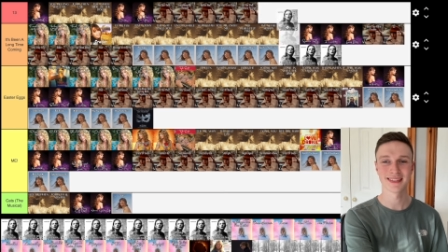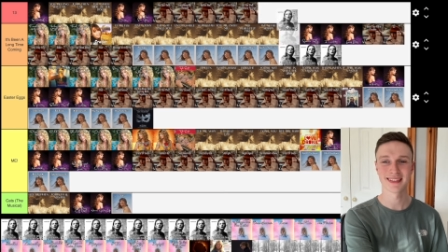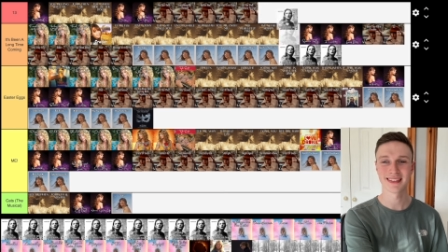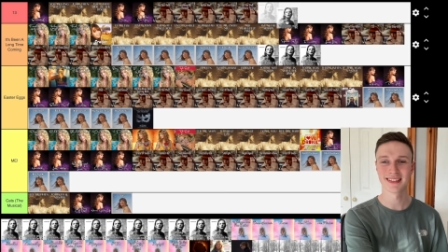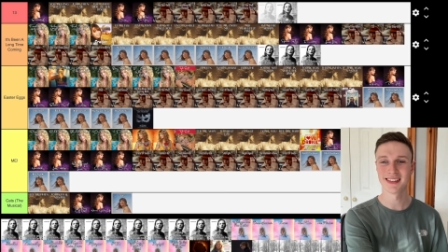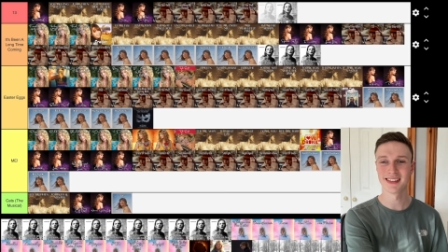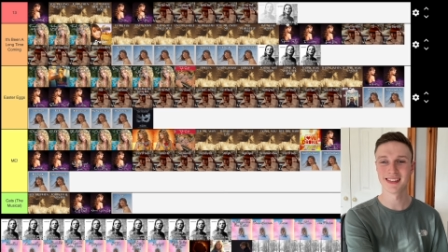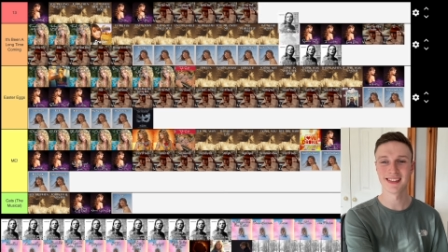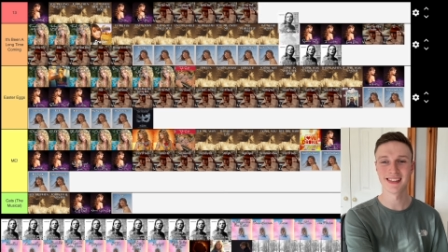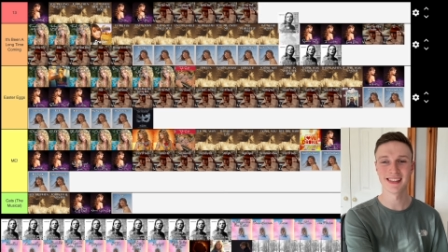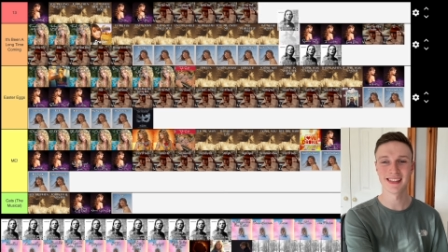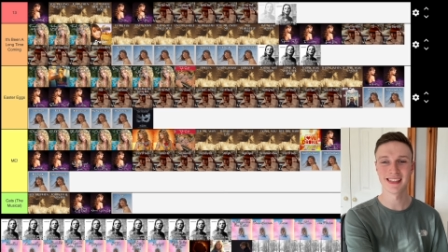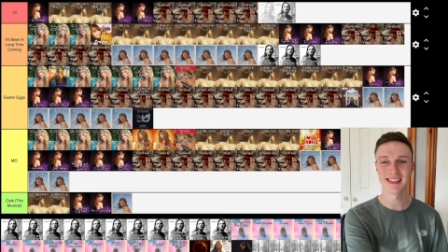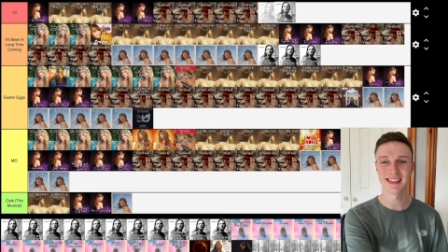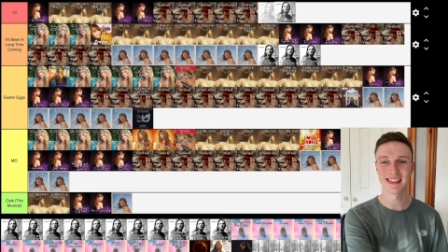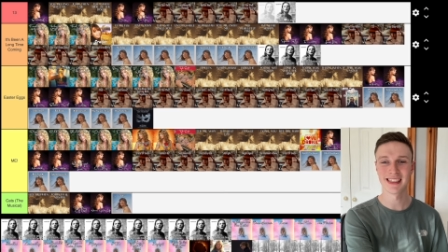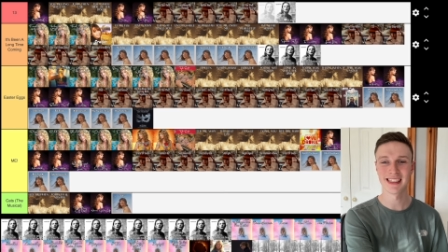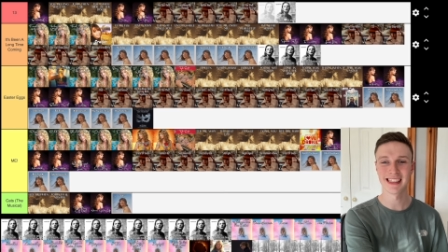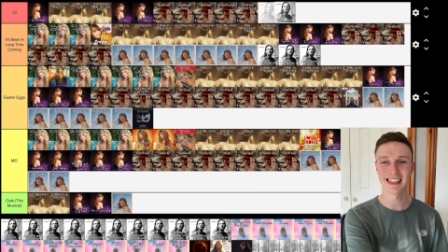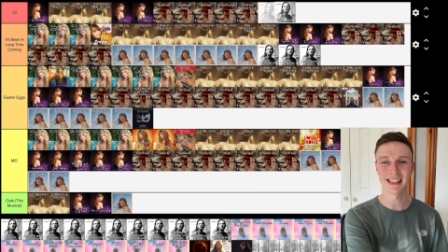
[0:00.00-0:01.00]
Oh,
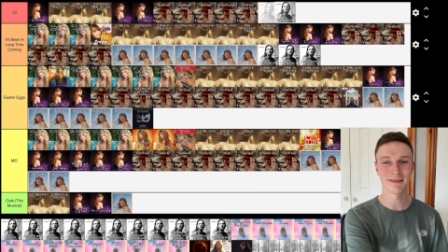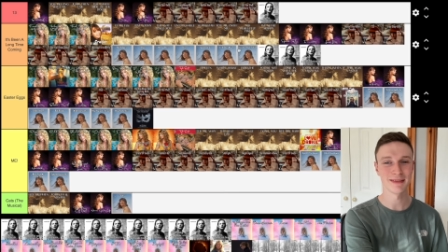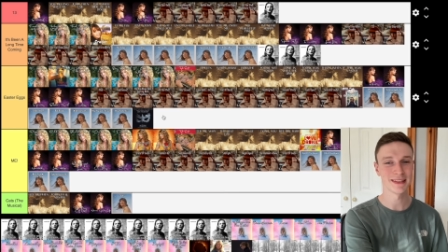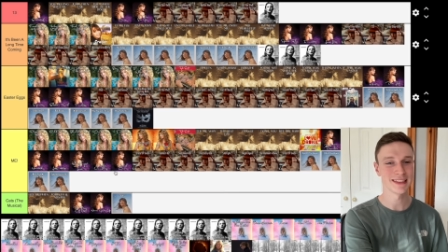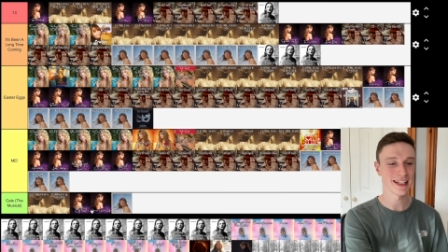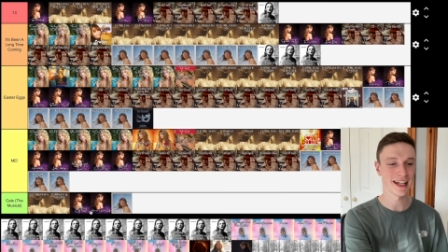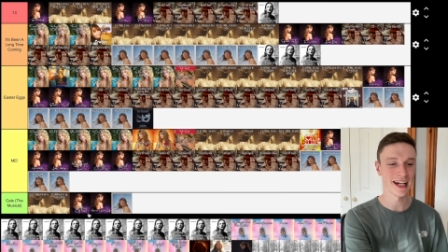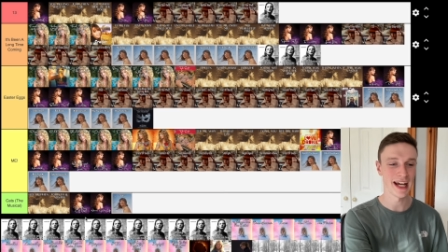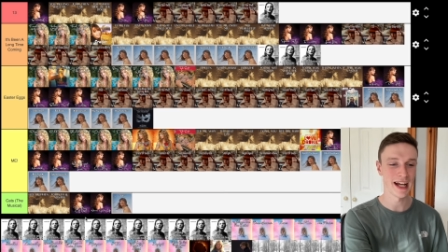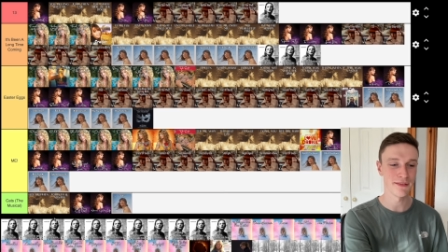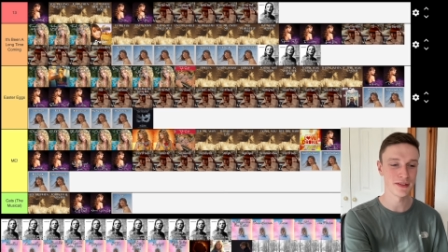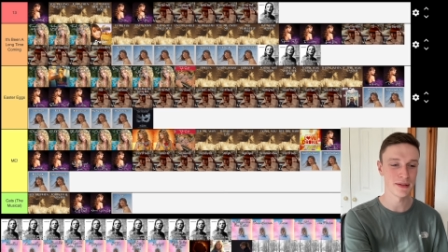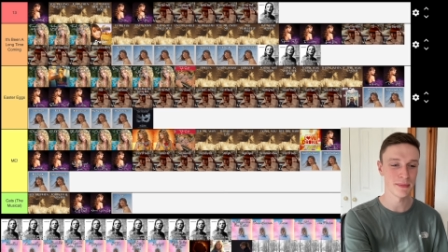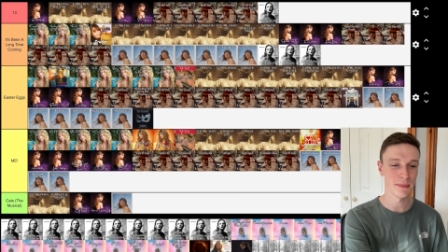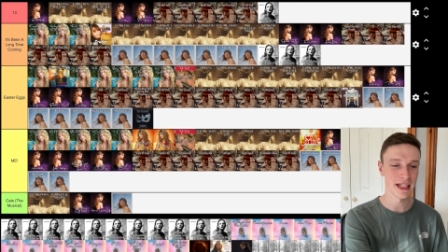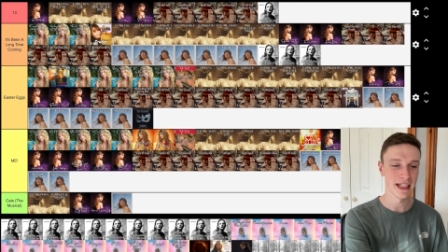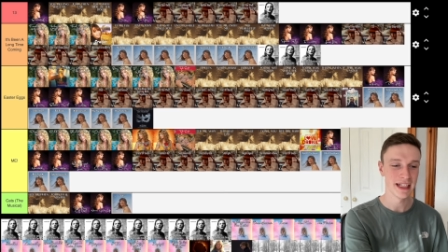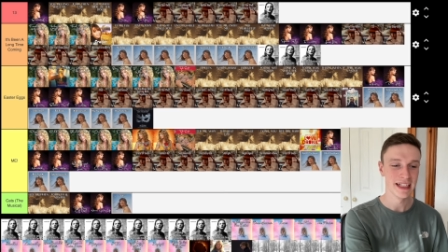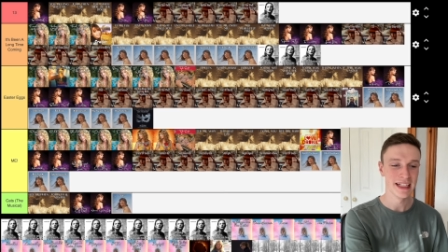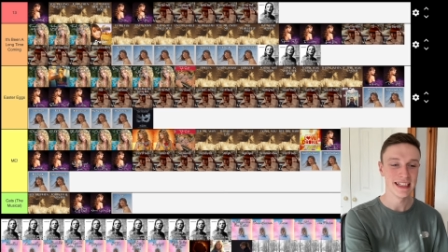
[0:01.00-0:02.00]
ah, it's going to have to
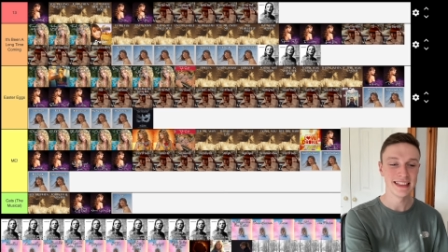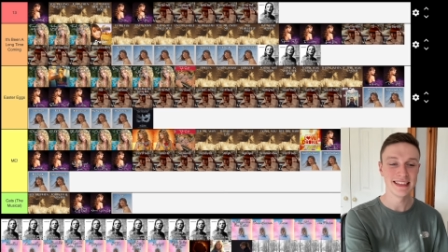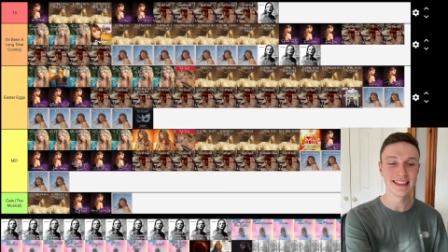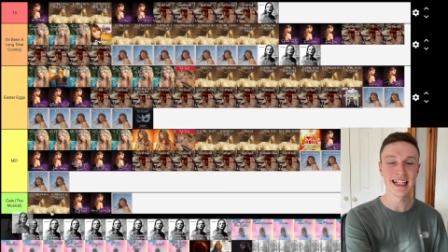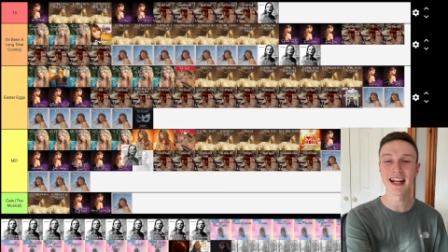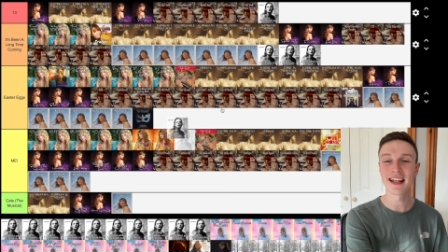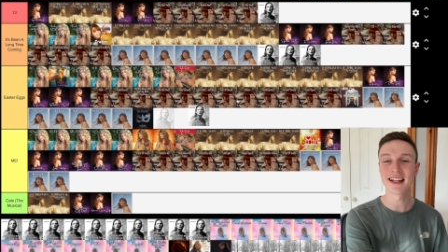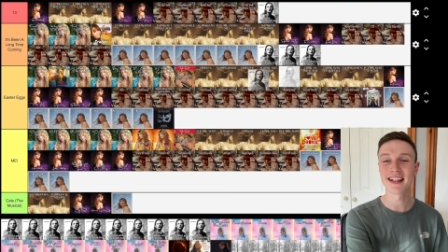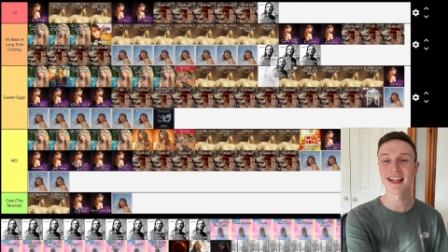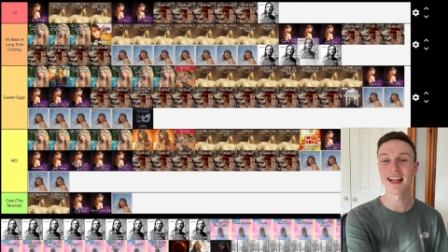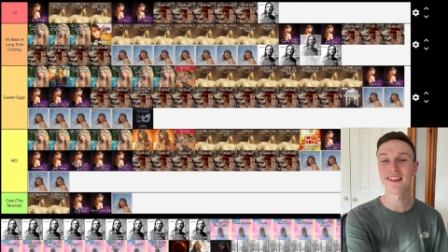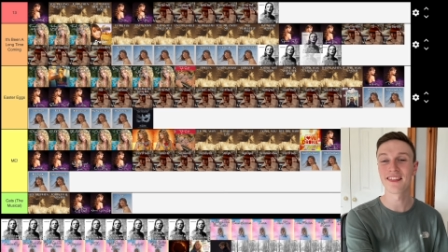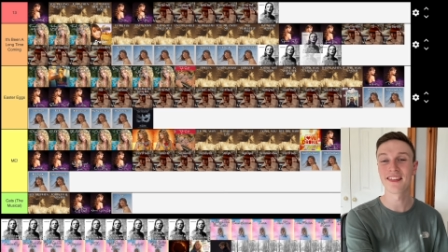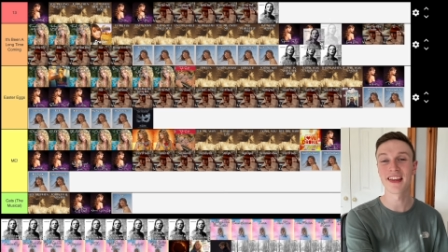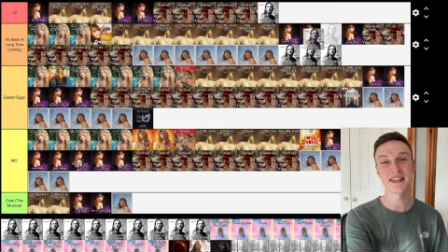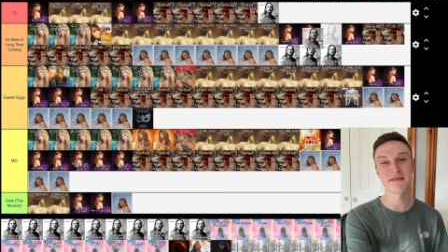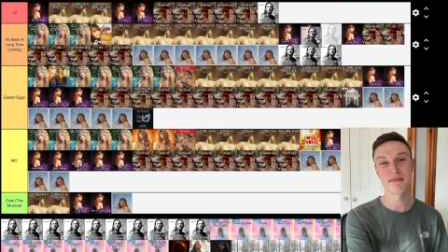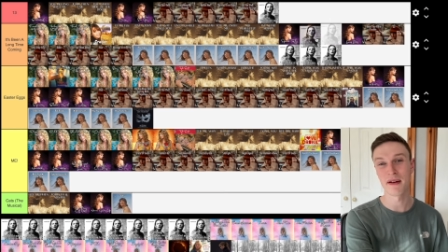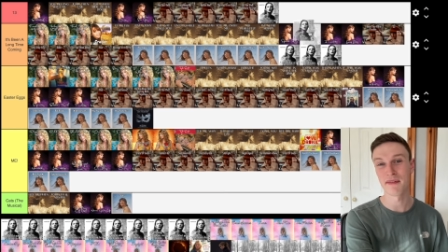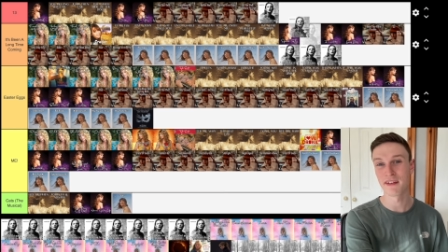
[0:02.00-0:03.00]
be. Delicate.
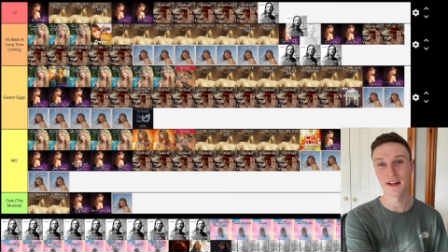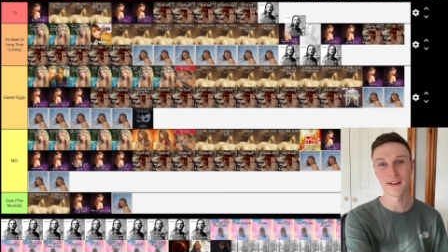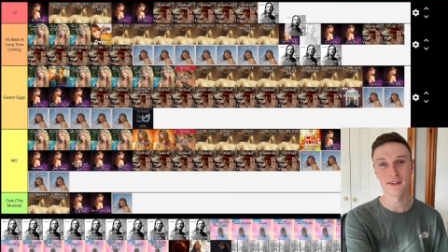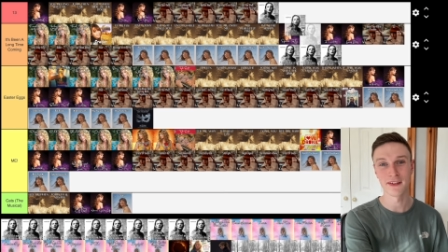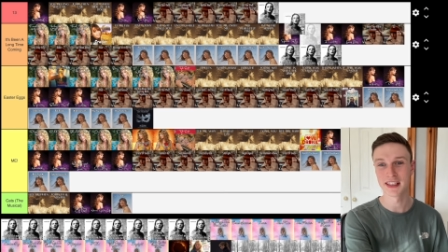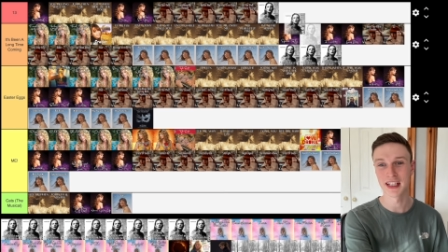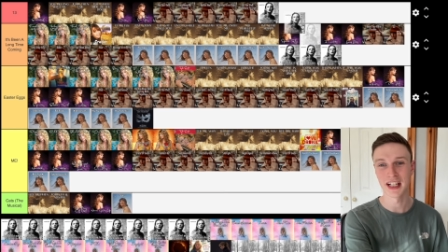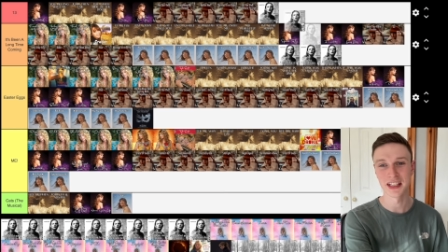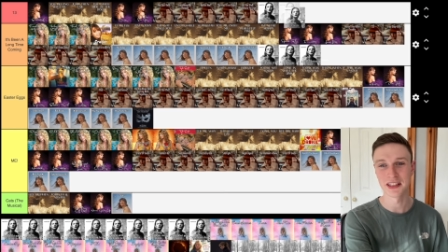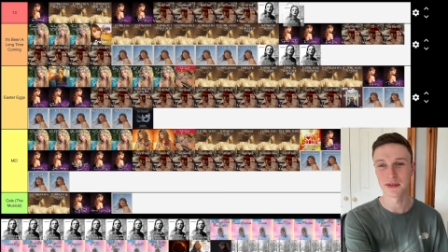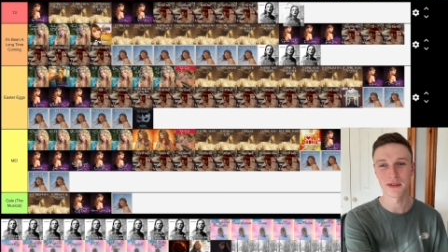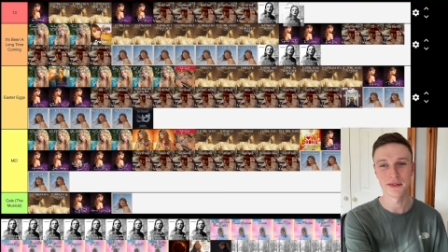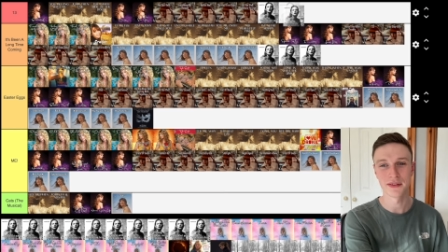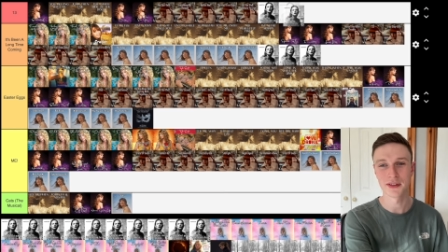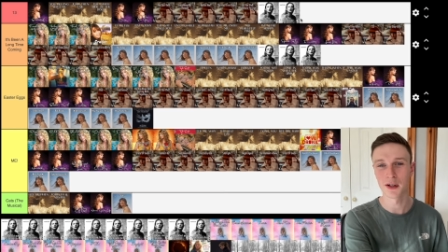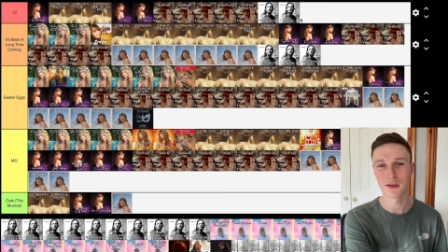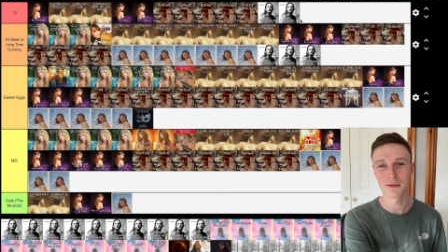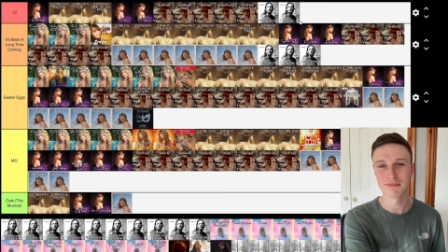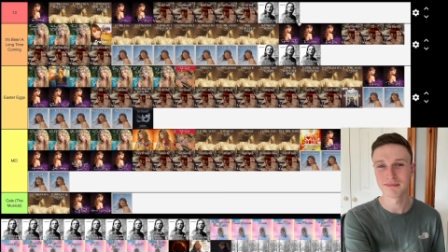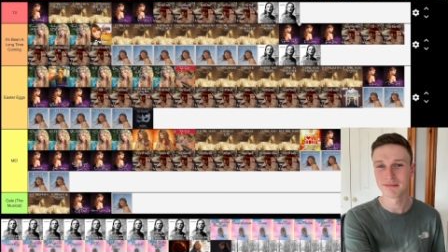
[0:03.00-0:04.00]
That's my favourite Taylor Swift
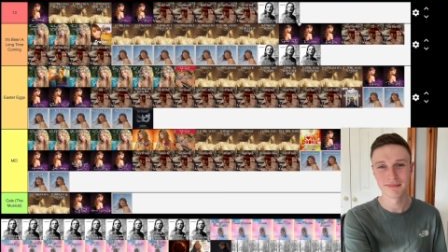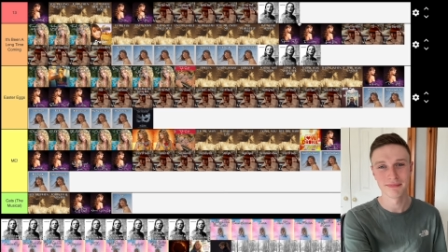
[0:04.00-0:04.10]
song.